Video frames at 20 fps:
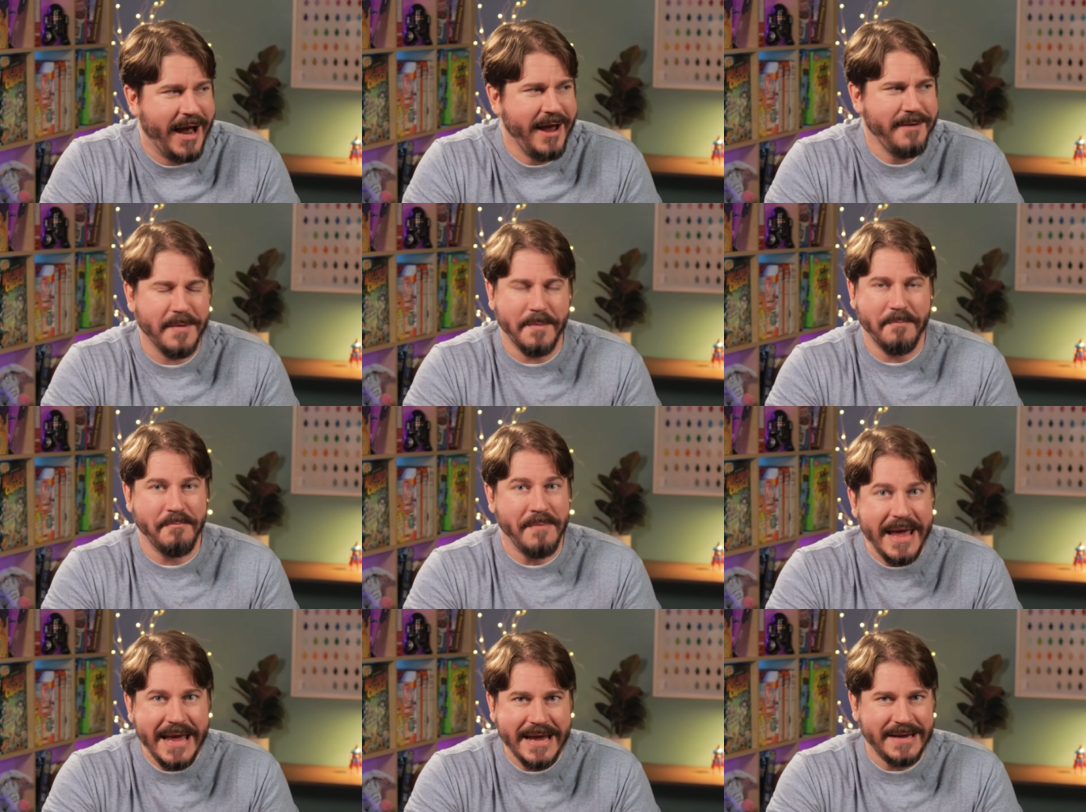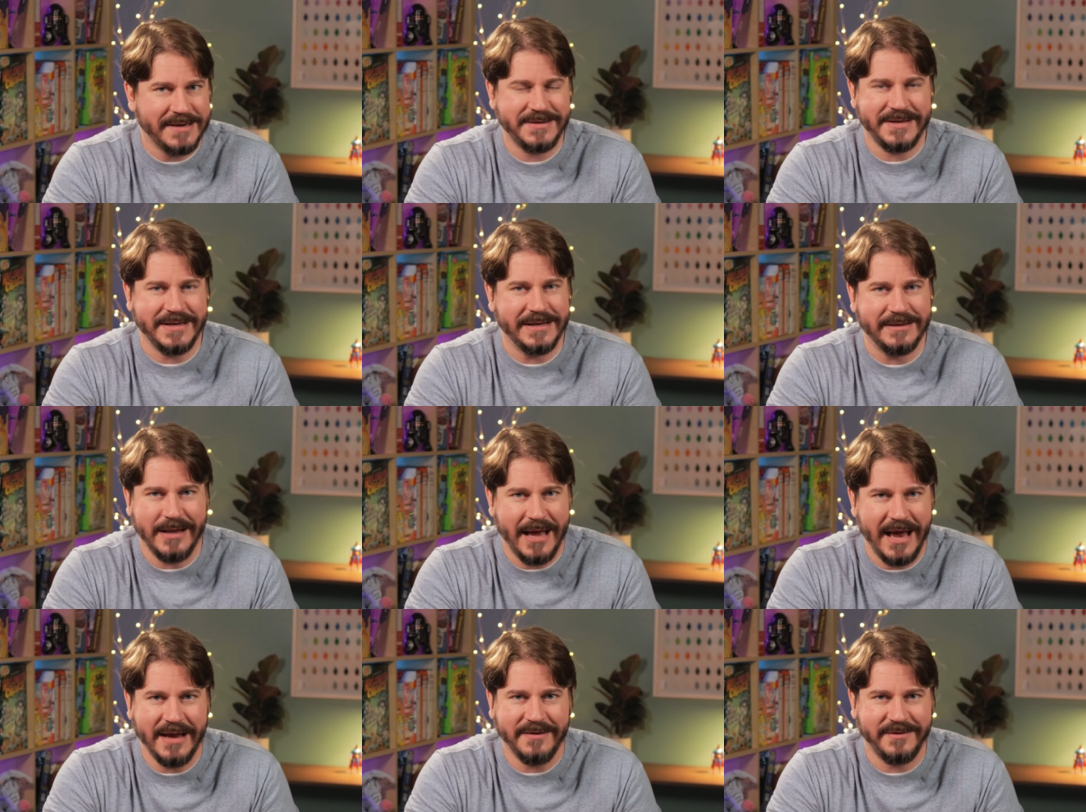I am amazed
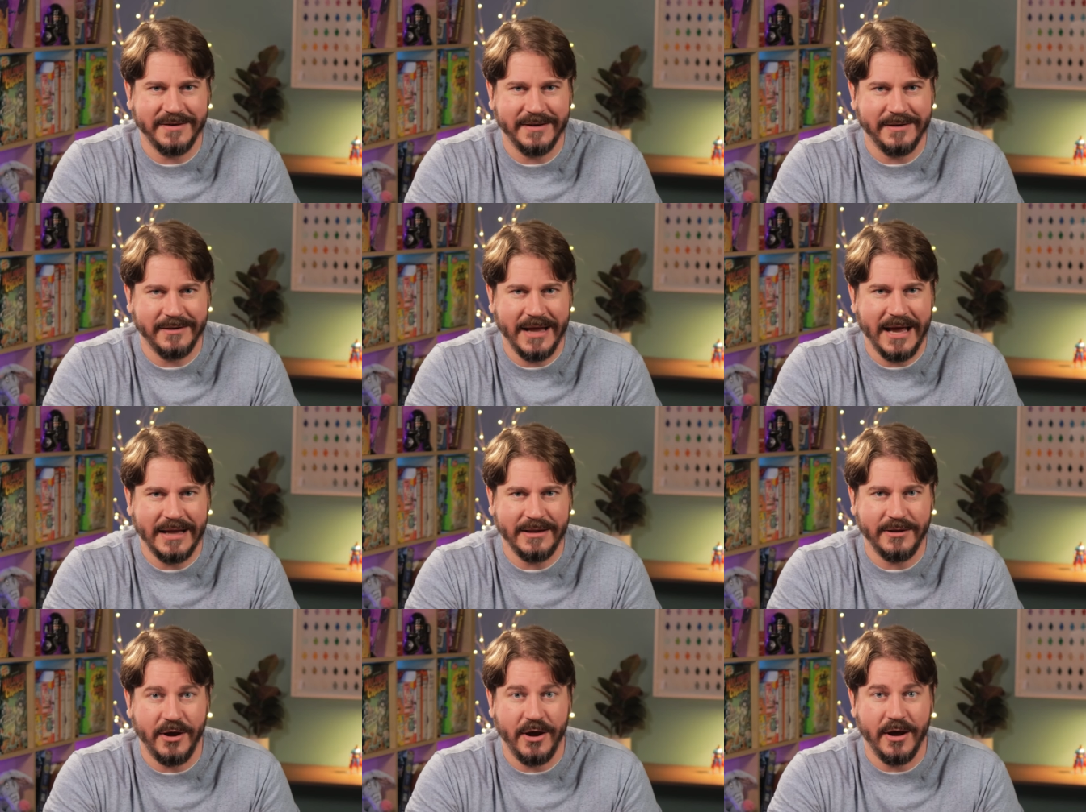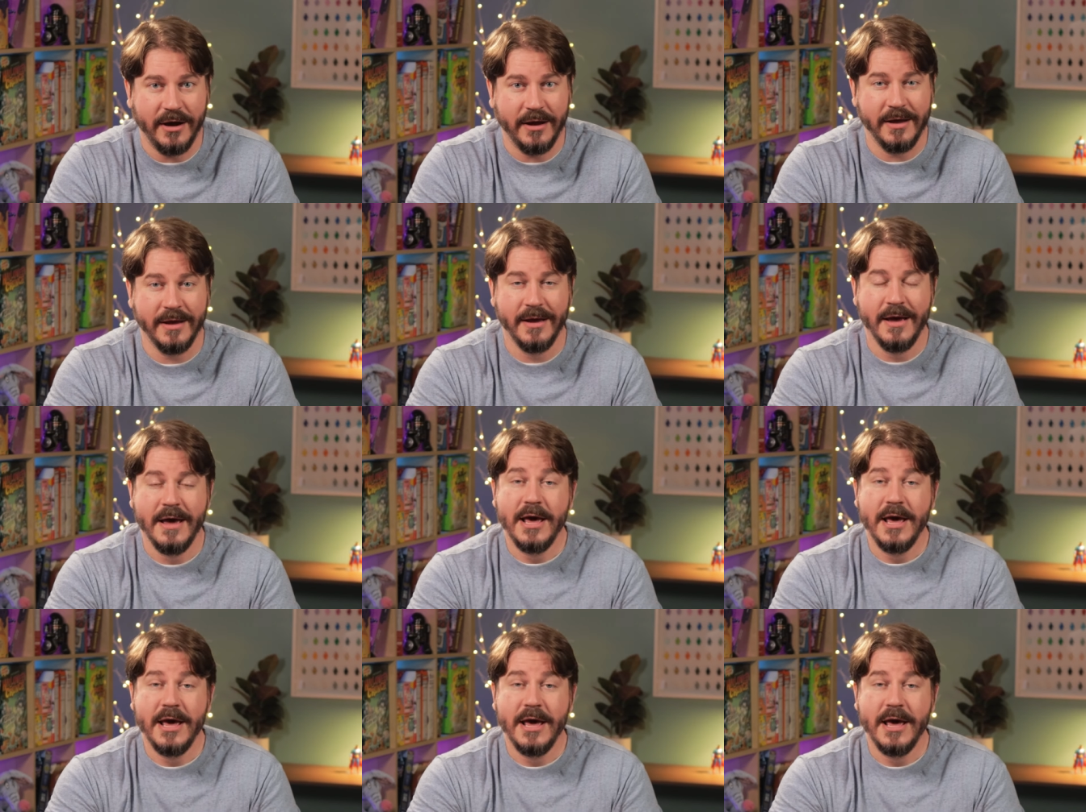it lasted that long.